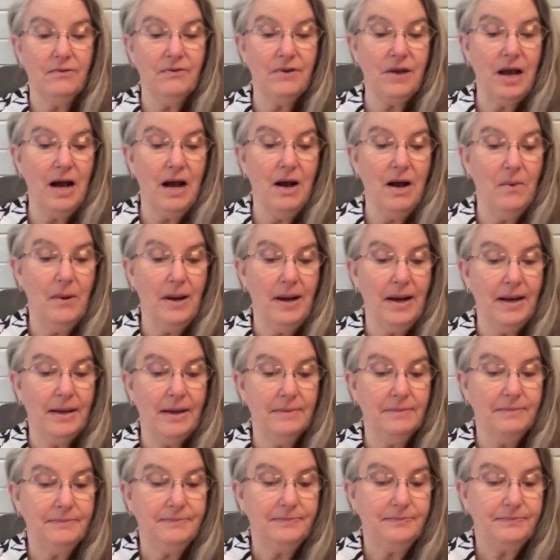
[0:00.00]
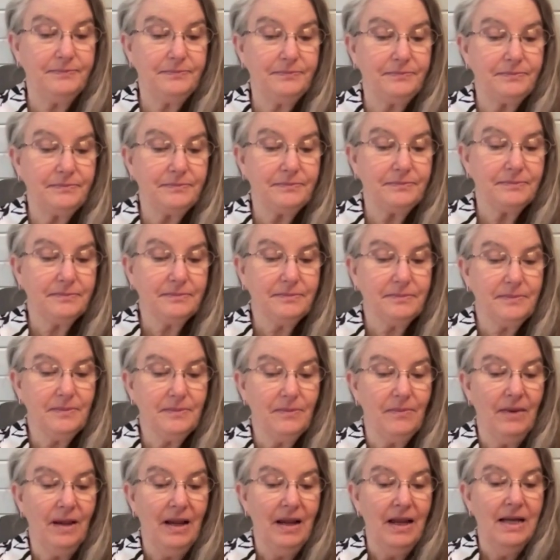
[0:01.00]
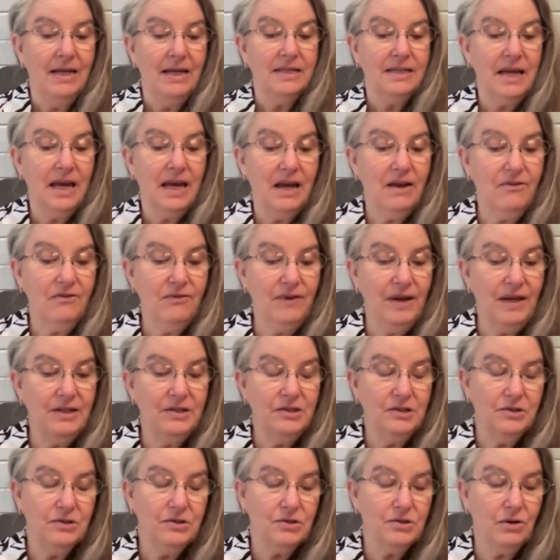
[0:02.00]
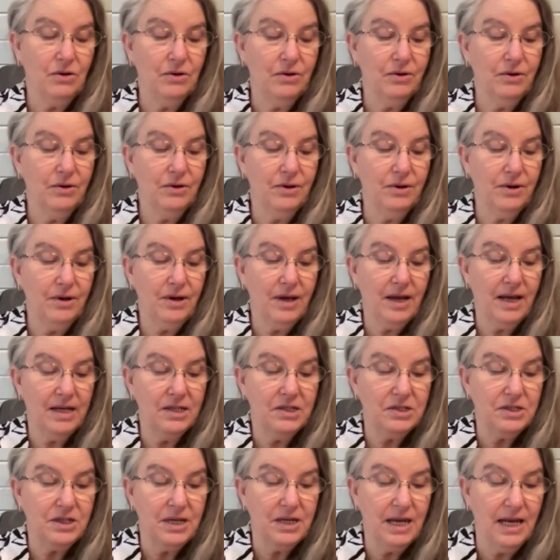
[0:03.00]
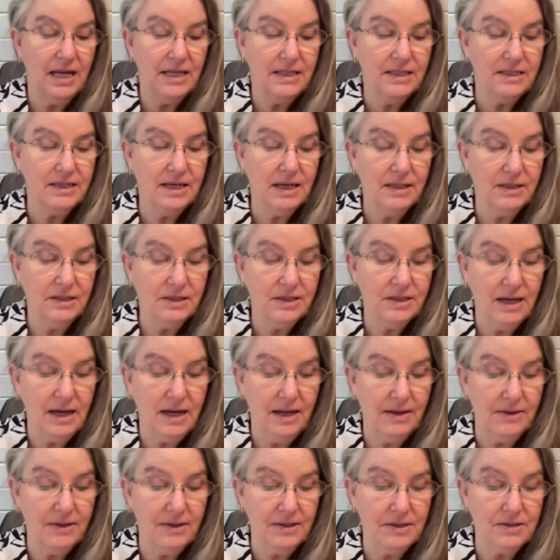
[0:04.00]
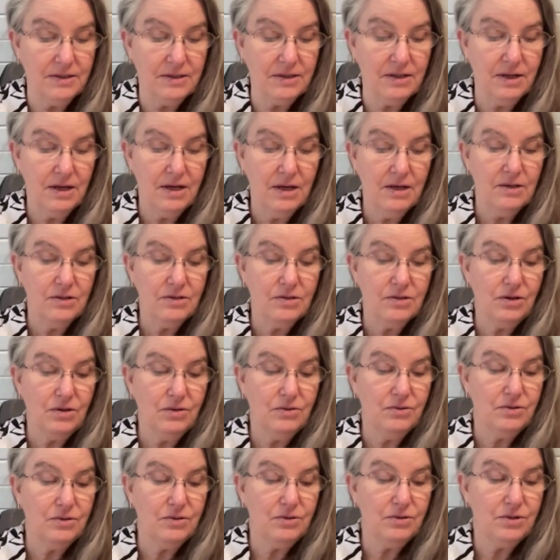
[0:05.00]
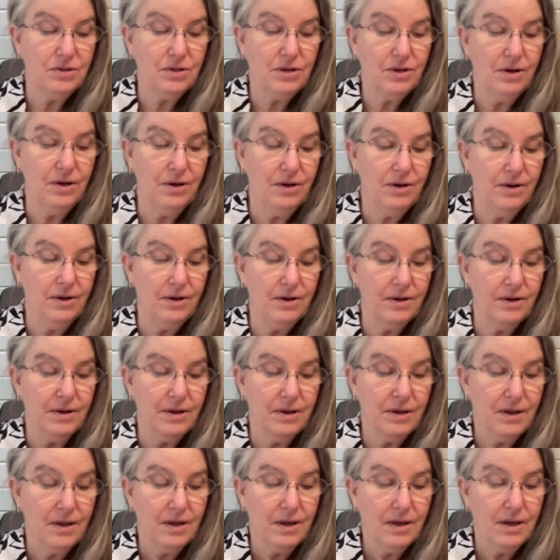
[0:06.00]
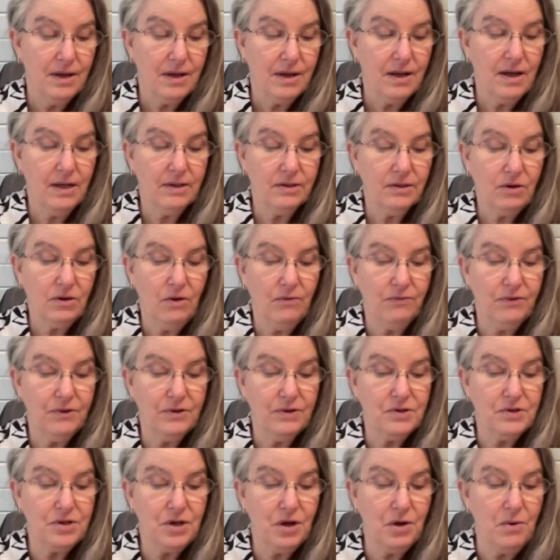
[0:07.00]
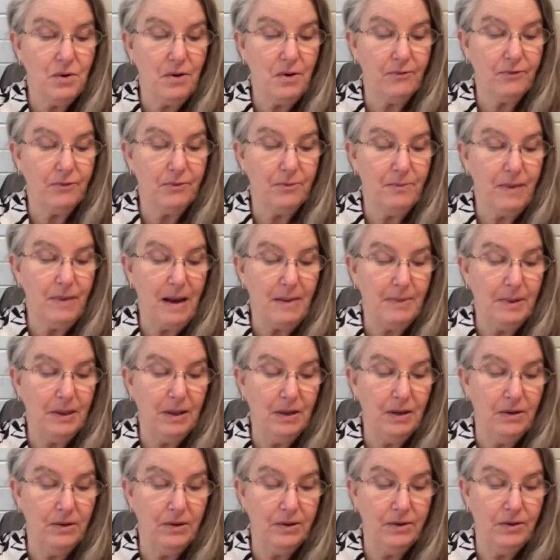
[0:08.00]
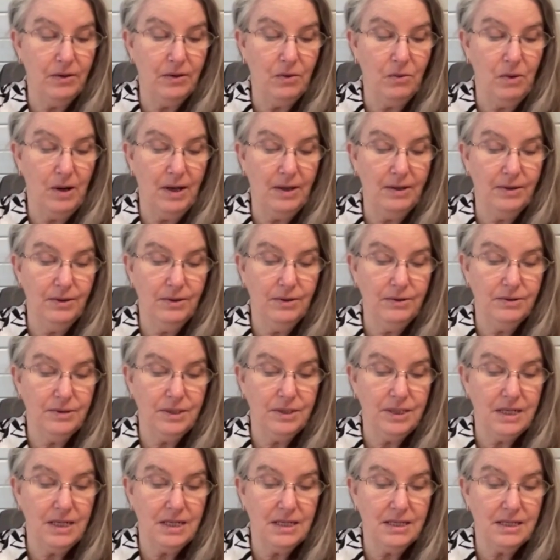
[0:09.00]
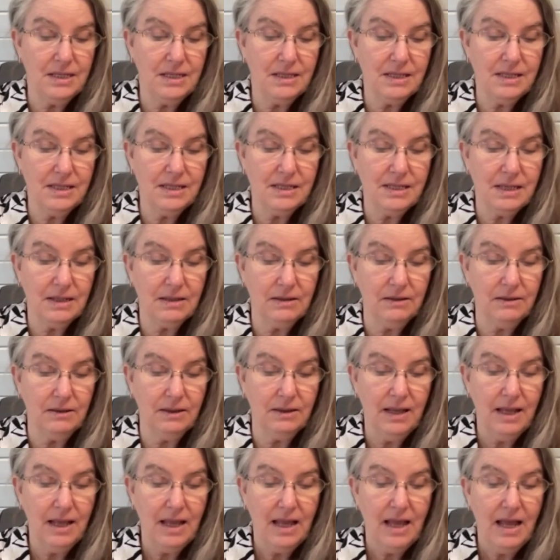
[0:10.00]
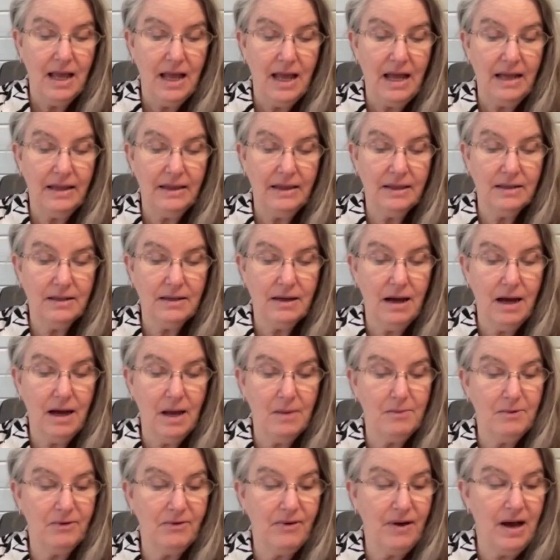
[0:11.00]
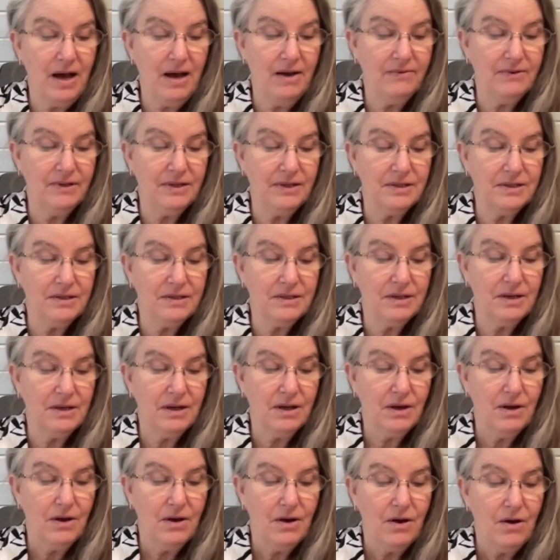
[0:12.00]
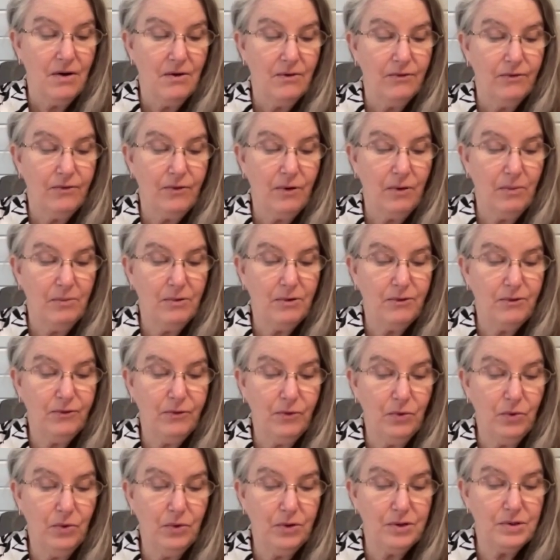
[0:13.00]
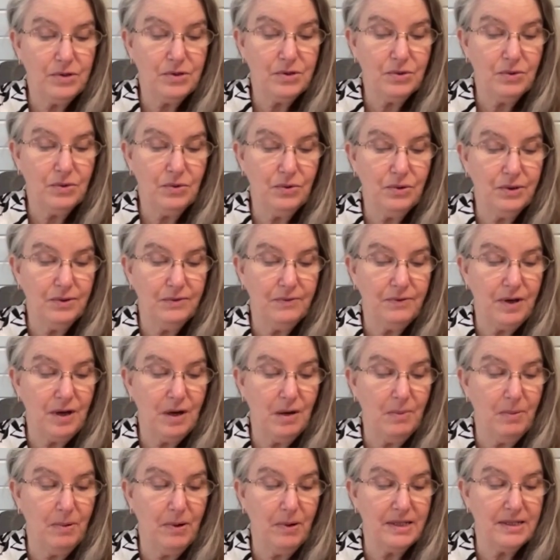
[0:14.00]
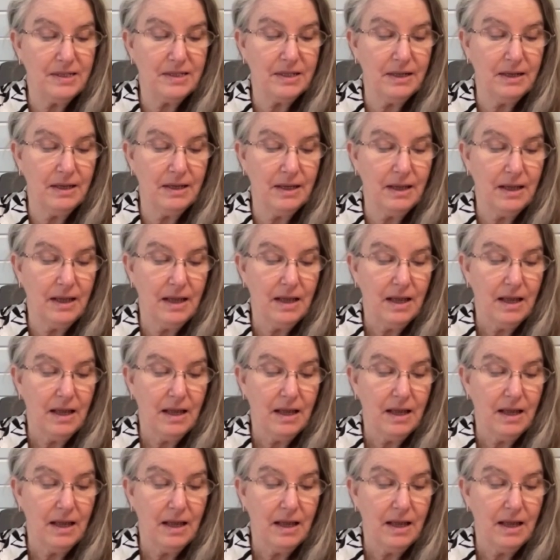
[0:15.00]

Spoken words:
of Yahweh, Take vengeance on her as she has done to others, so do to her. Cut off the sower from Babylon and the one who seizes the sickle at the time of harvest. From before the sword of the oppressor,